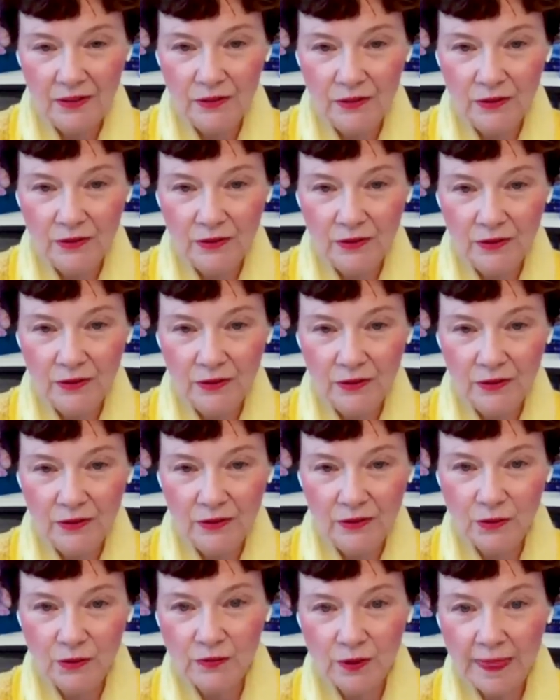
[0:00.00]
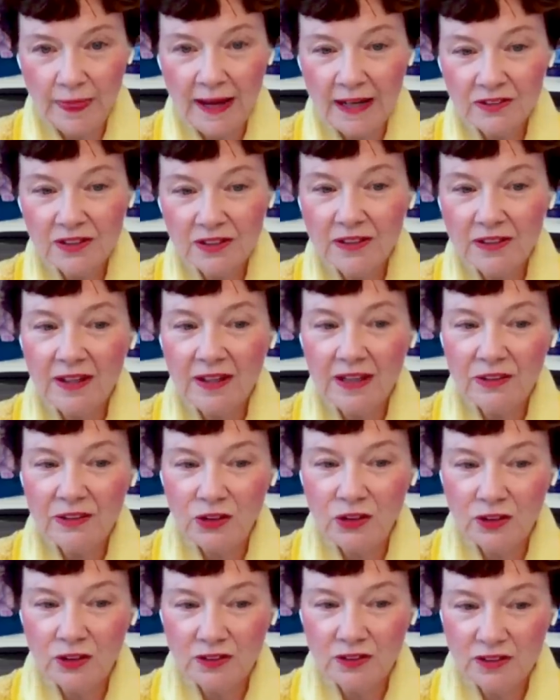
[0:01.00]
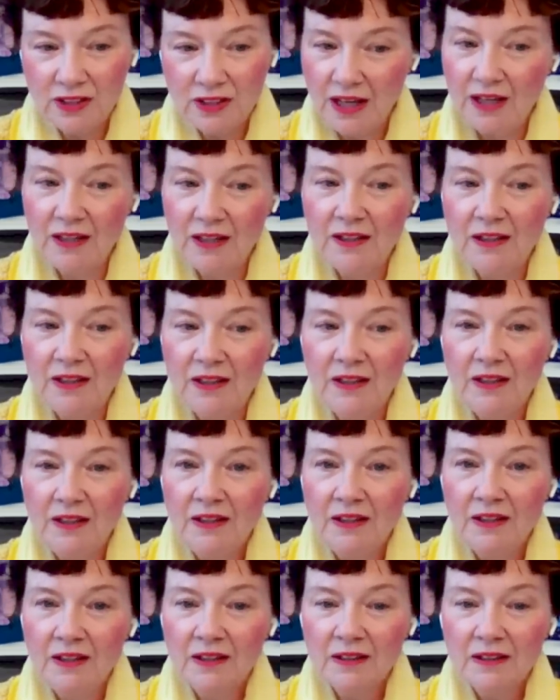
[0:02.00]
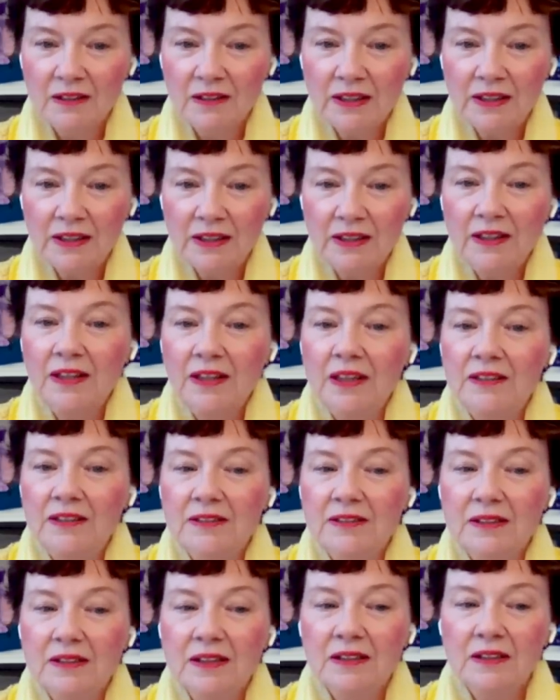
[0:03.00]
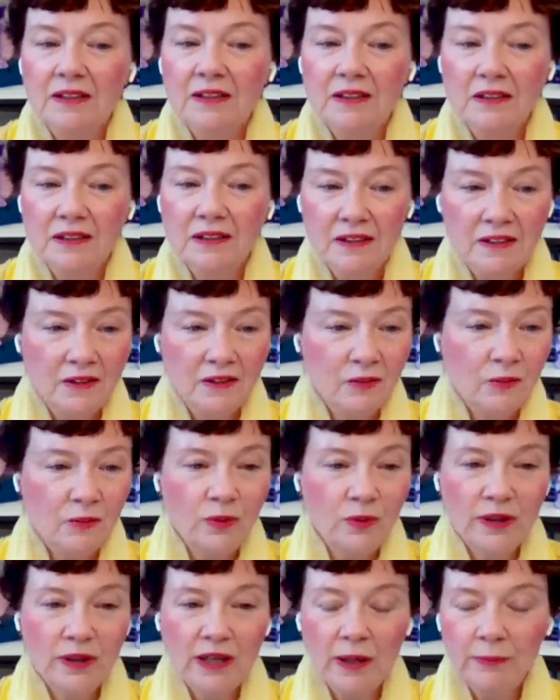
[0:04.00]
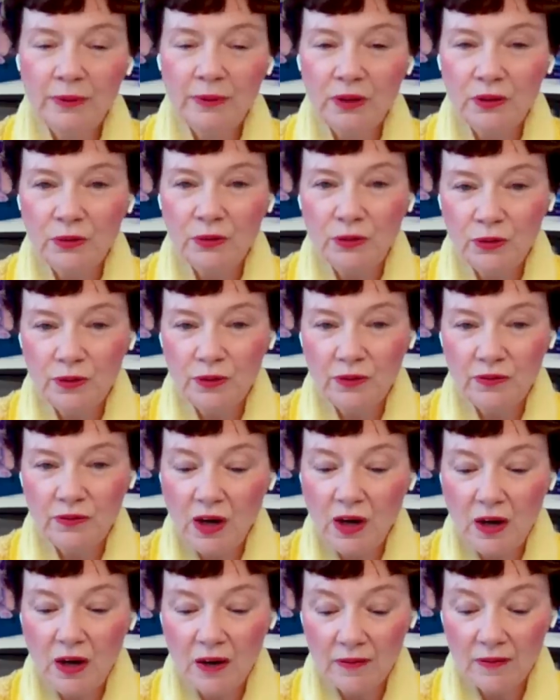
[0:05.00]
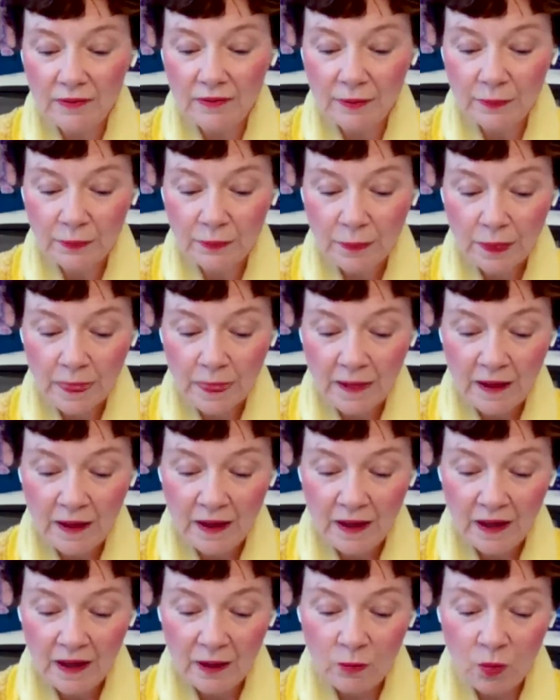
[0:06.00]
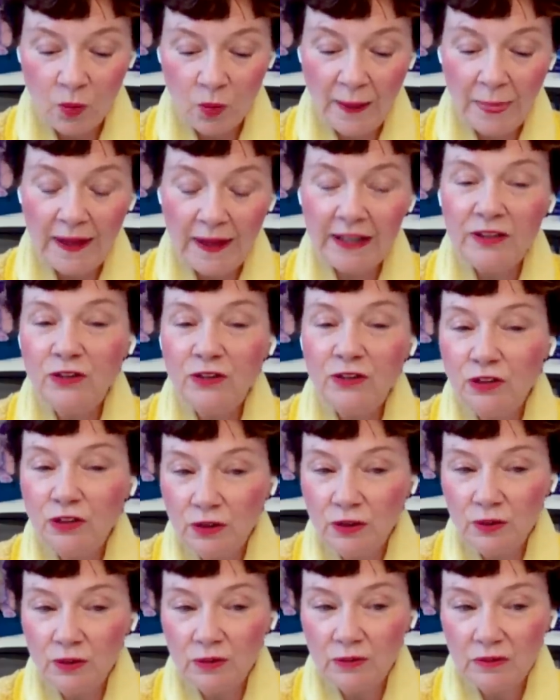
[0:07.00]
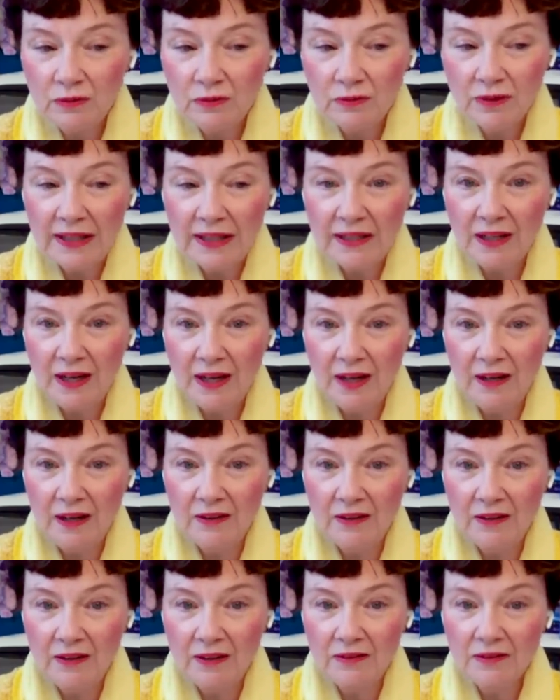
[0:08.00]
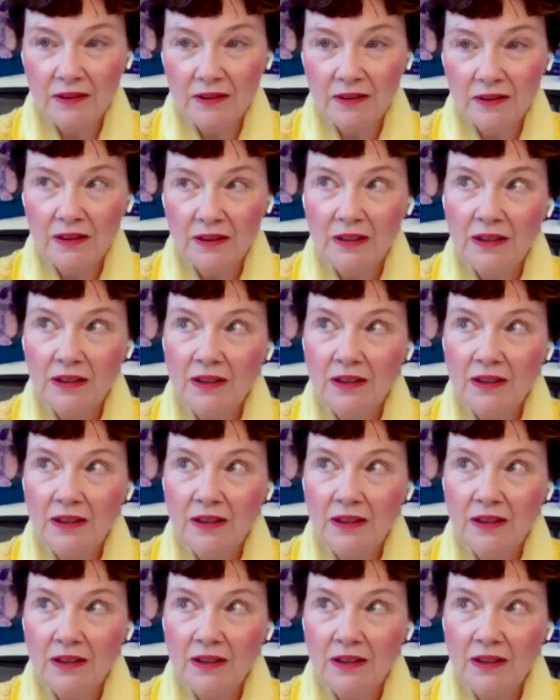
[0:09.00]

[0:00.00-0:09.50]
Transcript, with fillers: 144,000. They just say, look at it as we're helping you to evolve. And what they do right now